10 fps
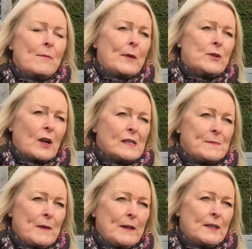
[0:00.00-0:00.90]
will be
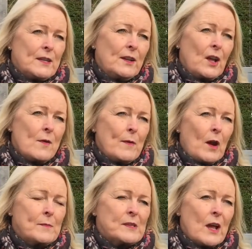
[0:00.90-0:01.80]
transmitted to the Urban
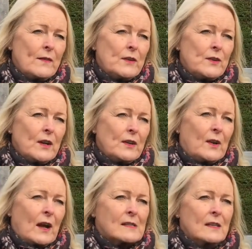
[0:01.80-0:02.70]
Observatory at
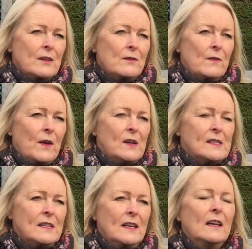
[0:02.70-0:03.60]
Newcastle University,